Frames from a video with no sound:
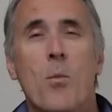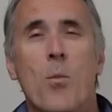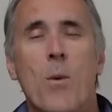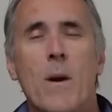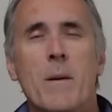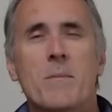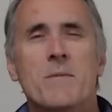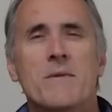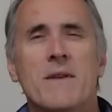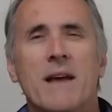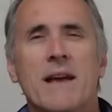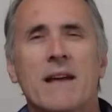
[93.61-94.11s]

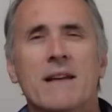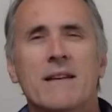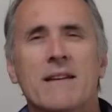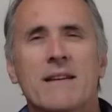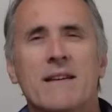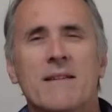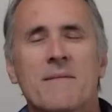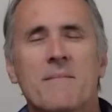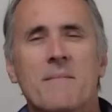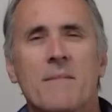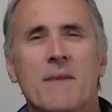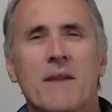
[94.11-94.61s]
website
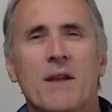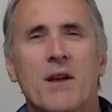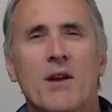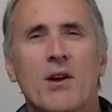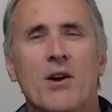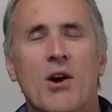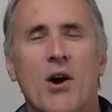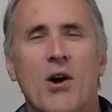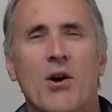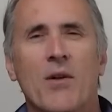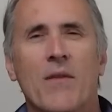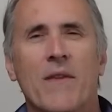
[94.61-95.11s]

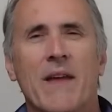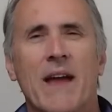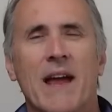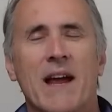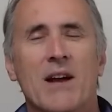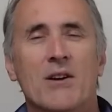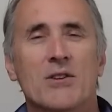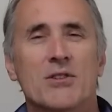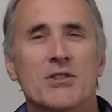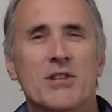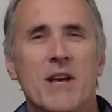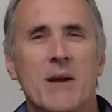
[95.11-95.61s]
called
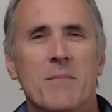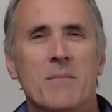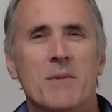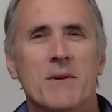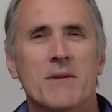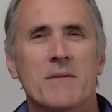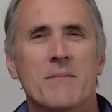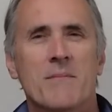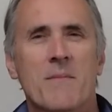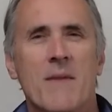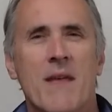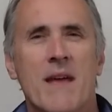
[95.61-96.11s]

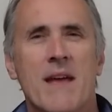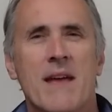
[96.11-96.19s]
AirShaper.